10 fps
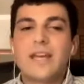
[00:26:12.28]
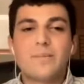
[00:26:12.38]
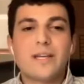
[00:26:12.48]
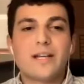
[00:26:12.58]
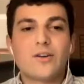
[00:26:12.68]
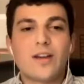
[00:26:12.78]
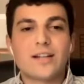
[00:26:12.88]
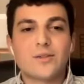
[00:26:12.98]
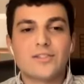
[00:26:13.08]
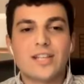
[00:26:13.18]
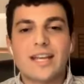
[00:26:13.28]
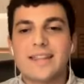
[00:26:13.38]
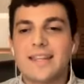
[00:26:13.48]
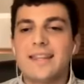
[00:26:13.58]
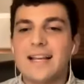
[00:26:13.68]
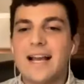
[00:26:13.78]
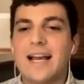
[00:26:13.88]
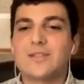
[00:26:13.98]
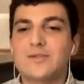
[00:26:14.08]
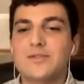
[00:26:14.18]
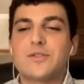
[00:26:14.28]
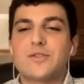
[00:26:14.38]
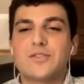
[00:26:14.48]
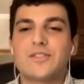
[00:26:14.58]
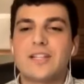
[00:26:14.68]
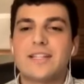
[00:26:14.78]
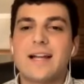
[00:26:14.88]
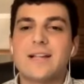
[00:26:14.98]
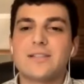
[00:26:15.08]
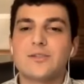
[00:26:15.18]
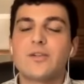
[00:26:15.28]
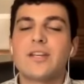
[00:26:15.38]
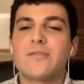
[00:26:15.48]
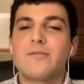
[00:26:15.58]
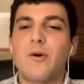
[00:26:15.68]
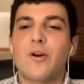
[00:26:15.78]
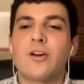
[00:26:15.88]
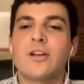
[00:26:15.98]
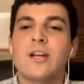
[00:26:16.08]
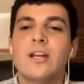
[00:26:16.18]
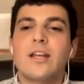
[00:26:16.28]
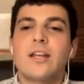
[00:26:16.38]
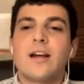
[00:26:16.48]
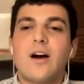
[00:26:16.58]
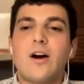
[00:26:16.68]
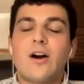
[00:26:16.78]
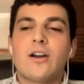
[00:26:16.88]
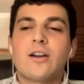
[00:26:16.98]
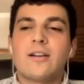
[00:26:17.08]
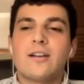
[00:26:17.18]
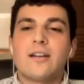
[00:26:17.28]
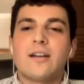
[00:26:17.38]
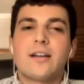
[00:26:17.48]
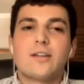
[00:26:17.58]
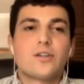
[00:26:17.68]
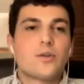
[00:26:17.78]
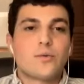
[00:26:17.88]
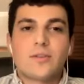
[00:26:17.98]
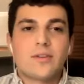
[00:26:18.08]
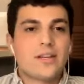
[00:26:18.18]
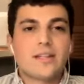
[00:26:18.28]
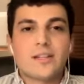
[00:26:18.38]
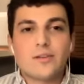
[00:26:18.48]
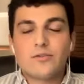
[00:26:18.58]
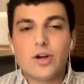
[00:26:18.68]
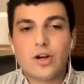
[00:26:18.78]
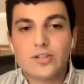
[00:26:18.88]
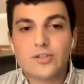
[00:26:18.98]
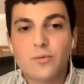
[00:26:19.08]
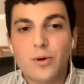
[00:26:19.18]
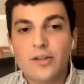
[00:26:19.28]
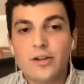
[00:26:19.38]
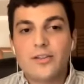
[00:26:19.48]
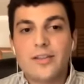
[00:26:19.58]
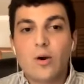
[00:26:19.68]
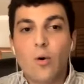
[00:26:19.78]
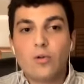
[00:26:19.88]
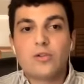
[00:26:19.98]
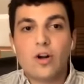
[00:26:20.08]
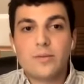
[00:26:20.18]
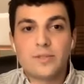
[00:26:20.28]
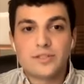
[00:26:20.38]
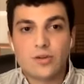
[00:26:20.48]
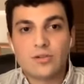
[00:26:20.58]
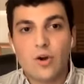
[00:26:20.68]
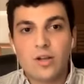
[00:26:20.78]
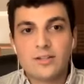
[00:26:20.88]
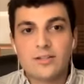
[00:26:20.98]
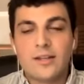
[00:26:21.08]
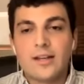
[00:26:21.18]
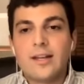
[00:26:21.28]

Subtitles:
that be correct to say that the kinds of students that Yale is looking for are, you know, regardless of whether they hold dogmas or not,